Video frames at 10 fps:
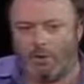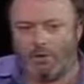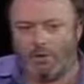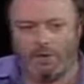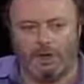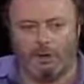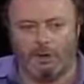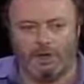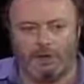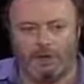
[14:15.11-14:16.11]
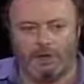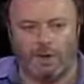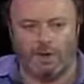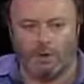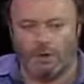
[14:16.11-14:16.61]
on the day that President
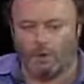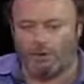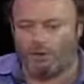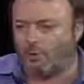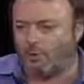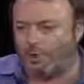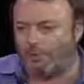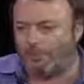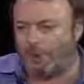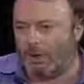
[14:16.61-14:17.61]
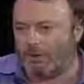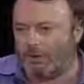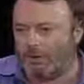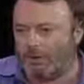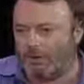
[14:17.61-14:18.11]
Talabani was sworn in as
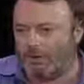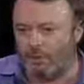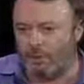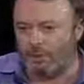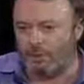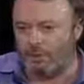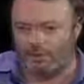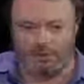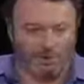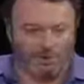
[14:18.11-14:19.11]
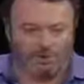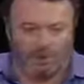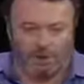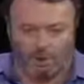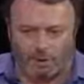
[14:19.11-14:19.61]
president of Iraq. There's an
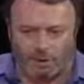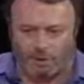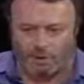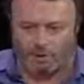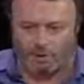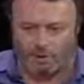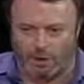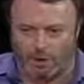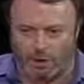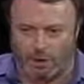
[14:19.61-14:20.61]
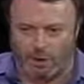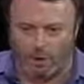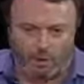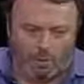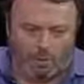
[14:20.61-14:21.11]
unmistakable connection between them.
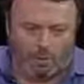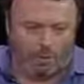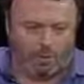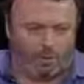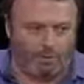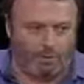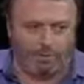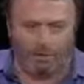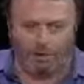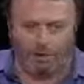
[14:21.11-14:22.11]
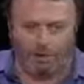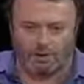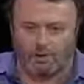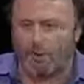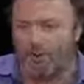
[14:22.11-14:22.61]
We who have been friends of the
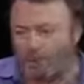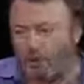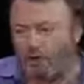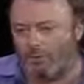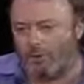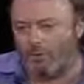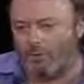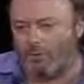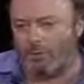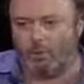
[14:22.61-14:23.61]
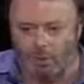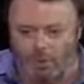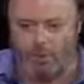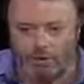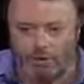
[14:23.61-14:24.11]
Kurds are very proud of their achievement, and we
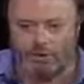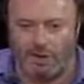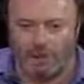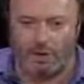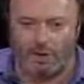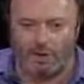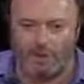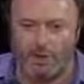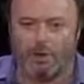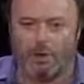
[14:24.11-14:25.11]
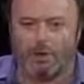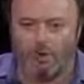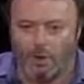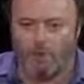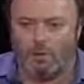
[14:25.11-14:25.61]
intend to stand by them
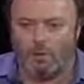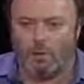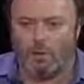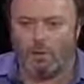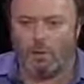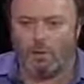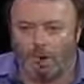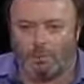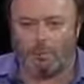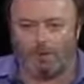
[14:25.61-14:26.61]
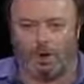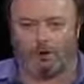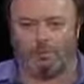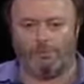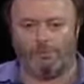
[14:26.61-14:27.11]
no matter what.